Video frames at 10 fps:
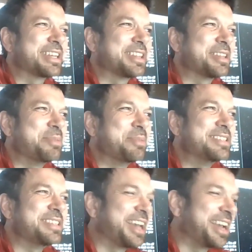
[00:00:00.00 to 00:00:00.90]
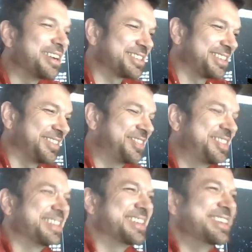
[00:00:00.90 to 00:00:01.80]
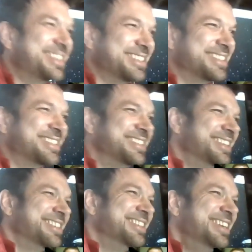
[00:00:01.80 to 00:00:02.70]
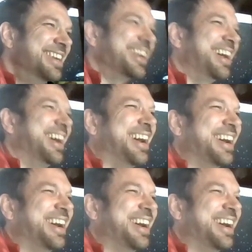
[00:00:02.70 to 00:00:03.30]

like the PTA. yeah, yeah, yeah.